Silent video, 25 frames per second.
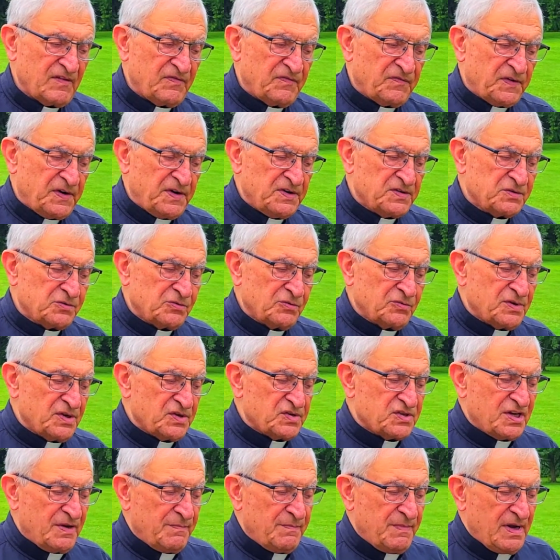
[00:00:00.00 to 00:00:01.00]
first to the
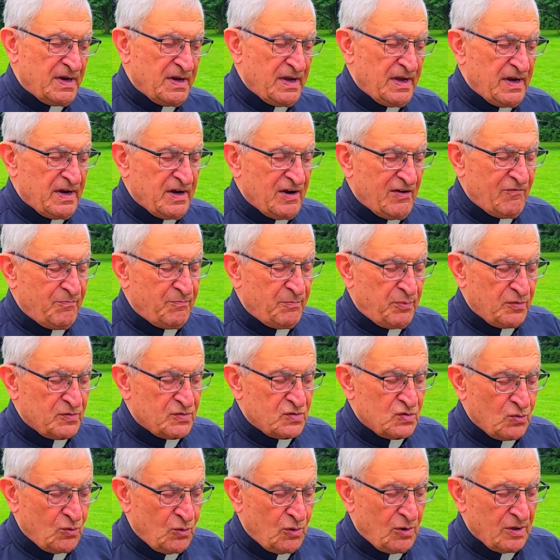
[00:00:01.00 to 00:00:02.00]
seminary of
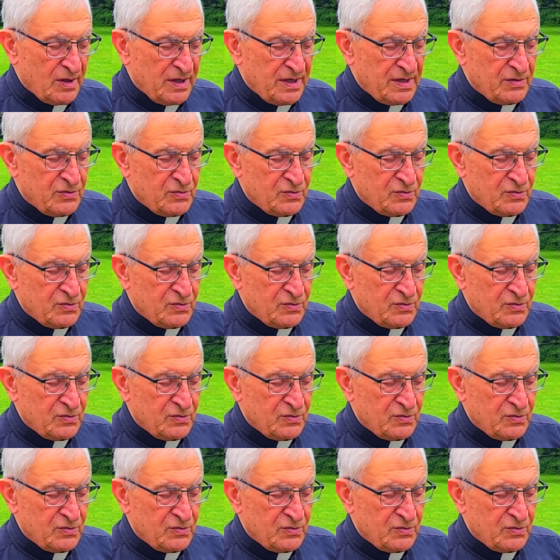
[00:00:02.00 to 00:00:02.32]
Pozzuoli